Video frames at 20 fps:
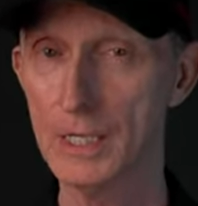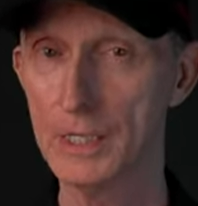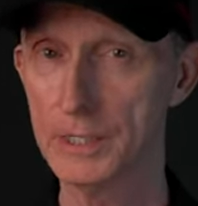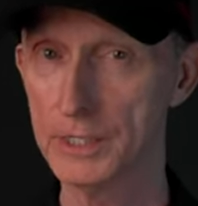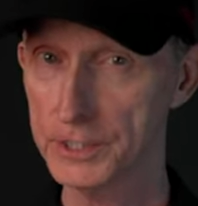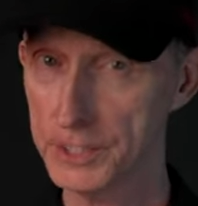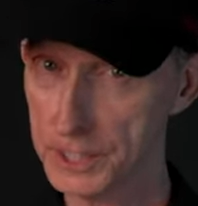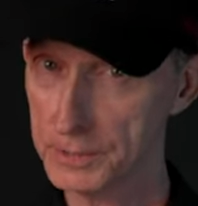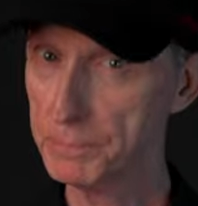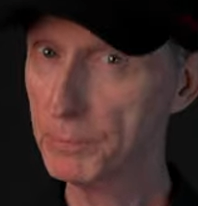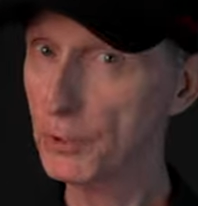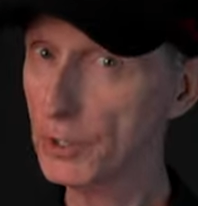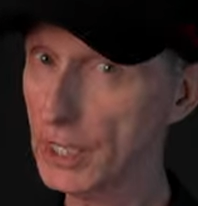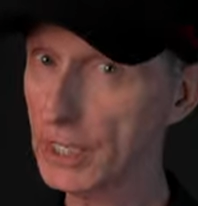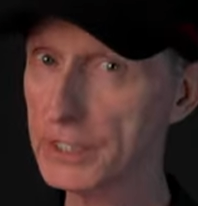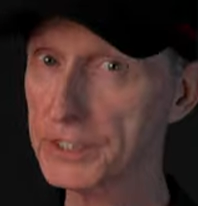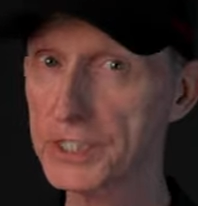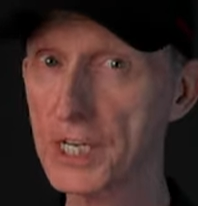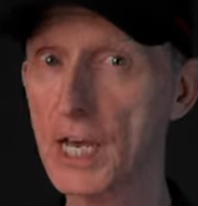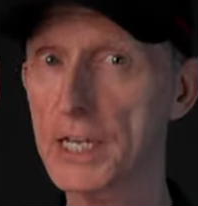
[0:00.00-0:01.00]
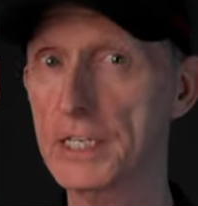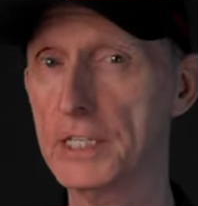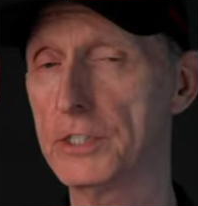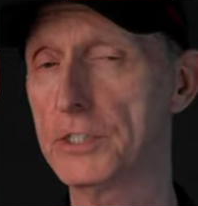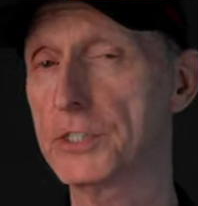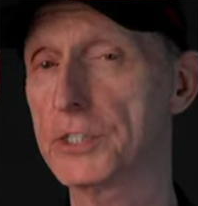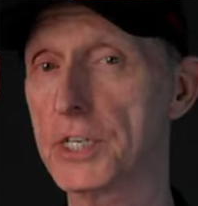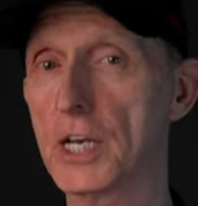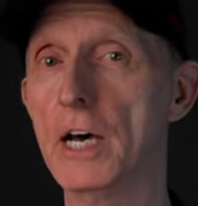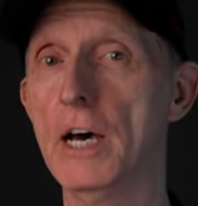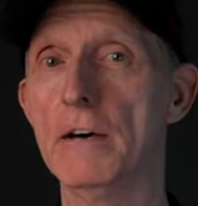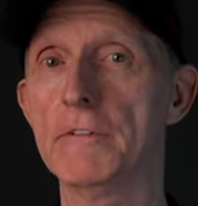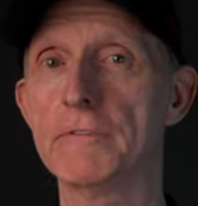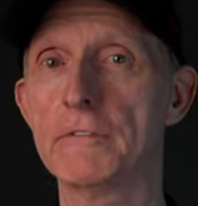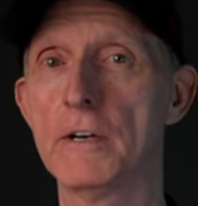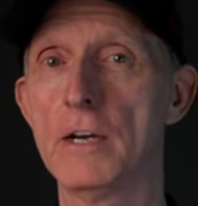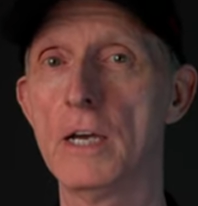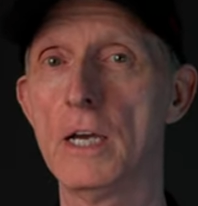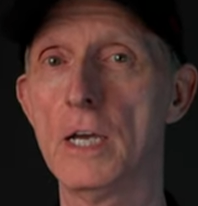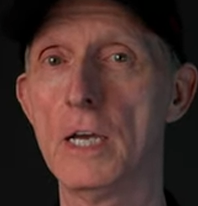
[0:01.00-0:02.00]
This is pretty exciting
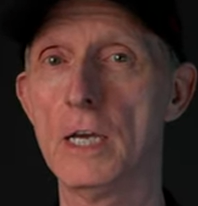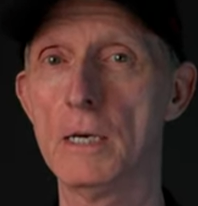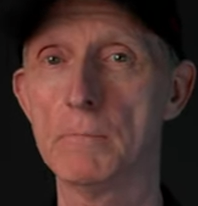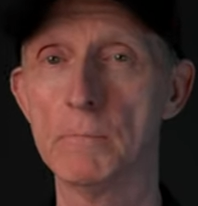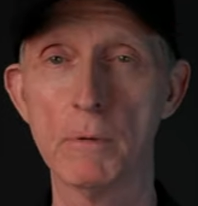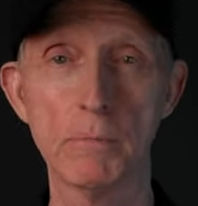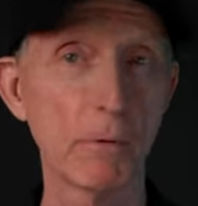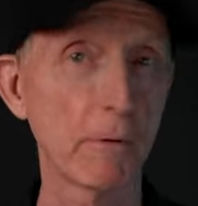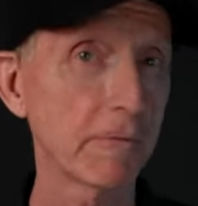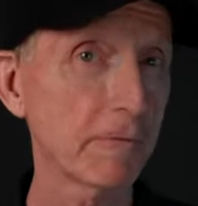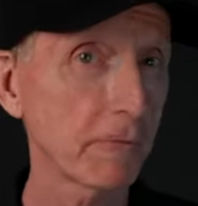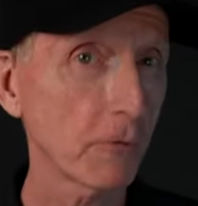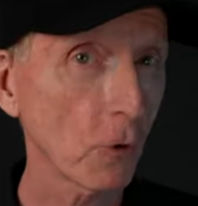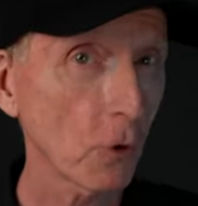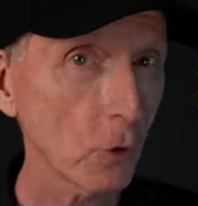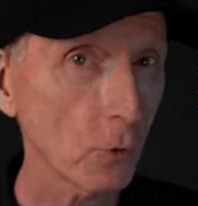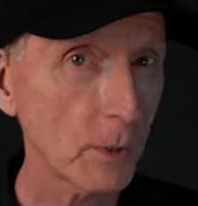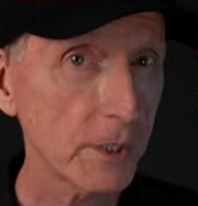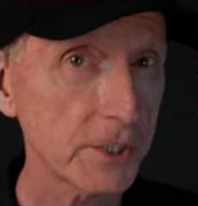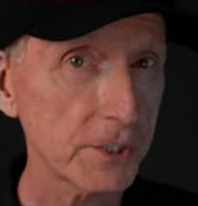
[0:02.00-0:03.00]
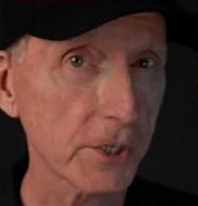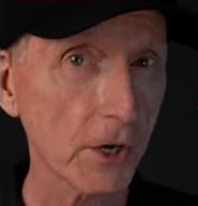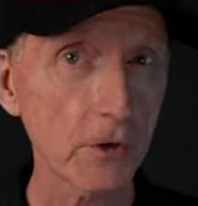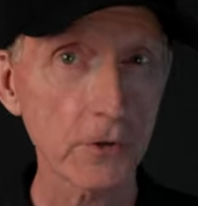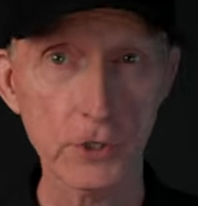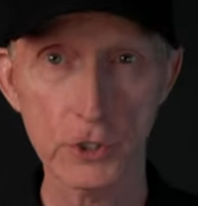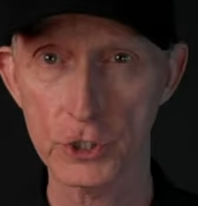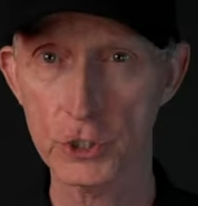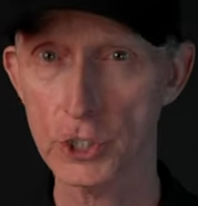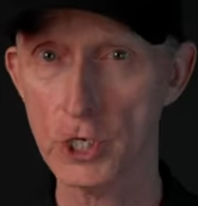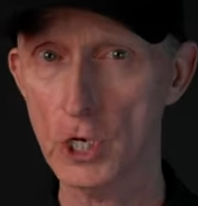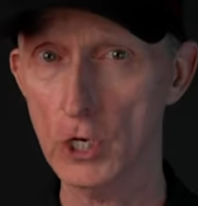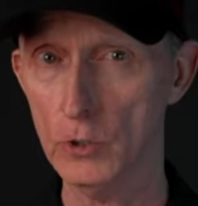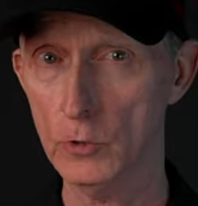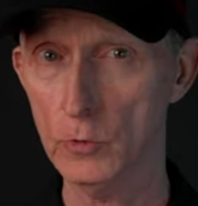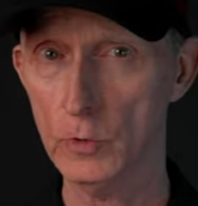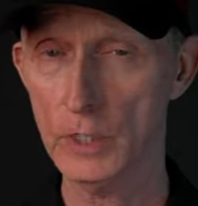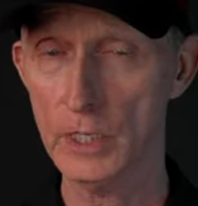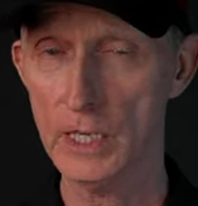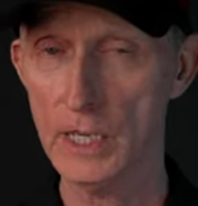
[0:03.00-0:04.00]
stuff. But before we start the
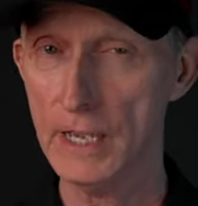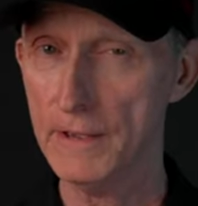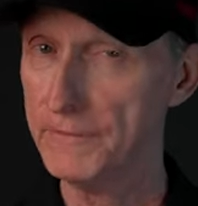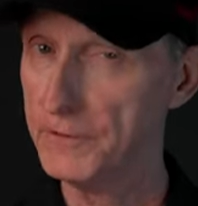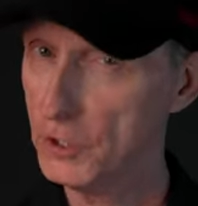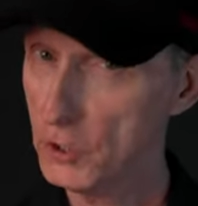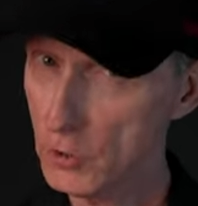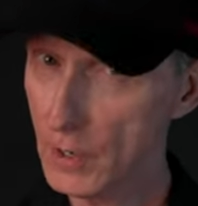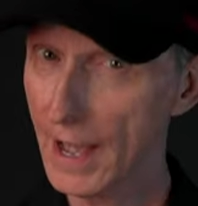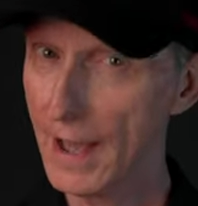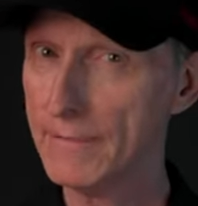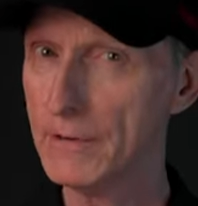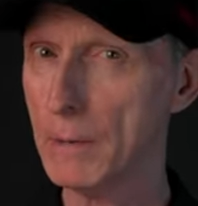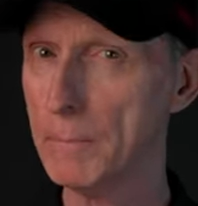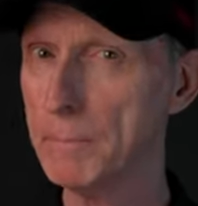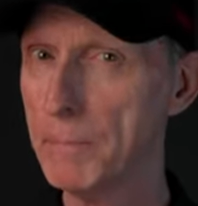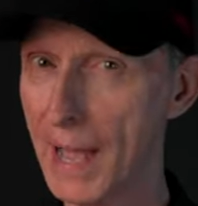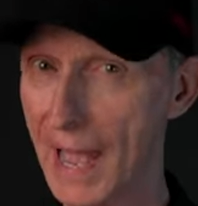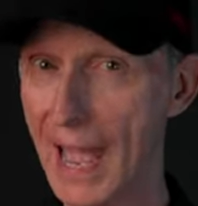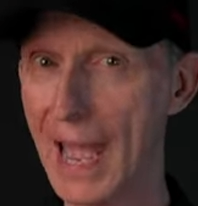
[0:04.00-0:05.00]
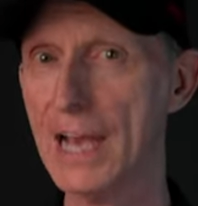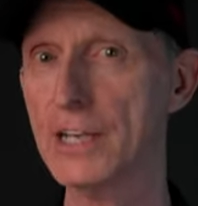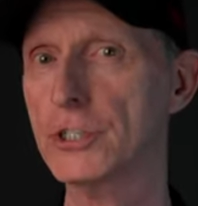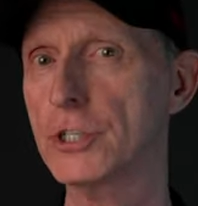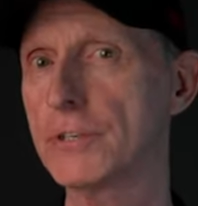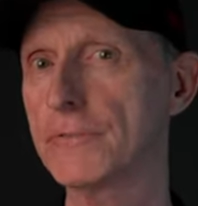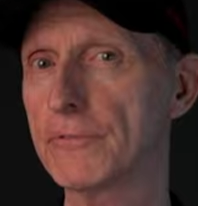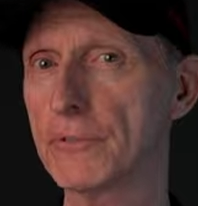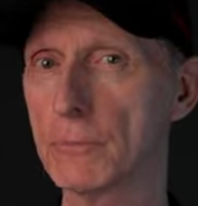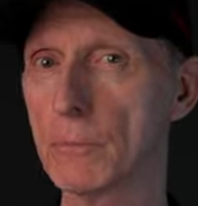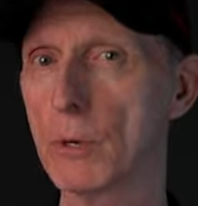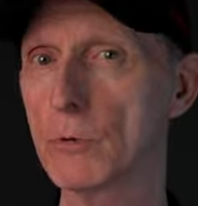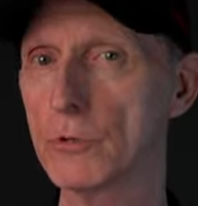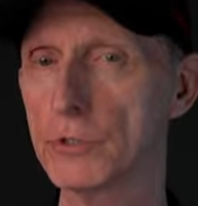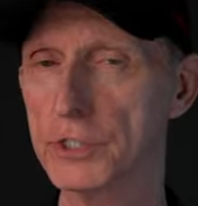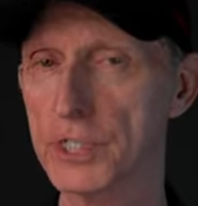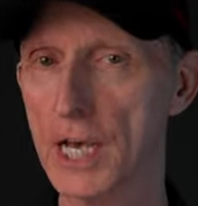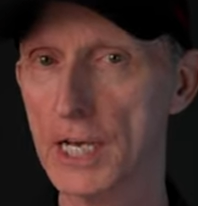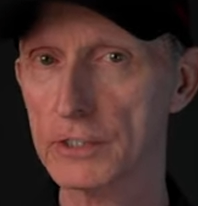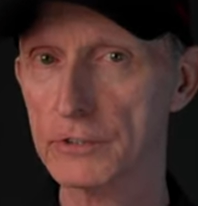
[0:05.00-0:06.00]
show, if you have a passion for
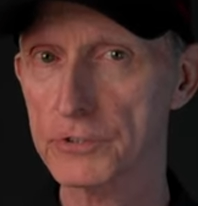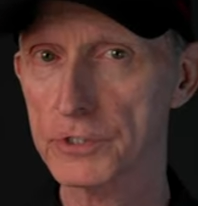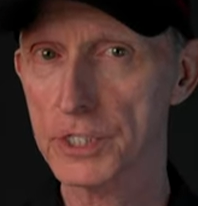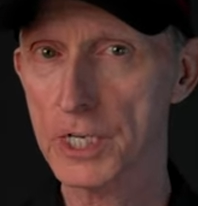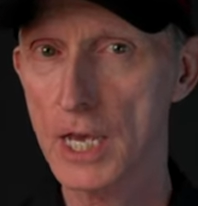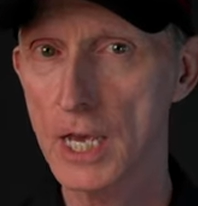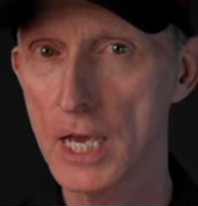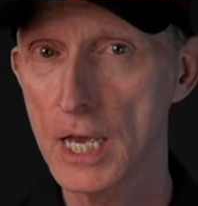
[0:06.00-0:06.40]
motorcycles,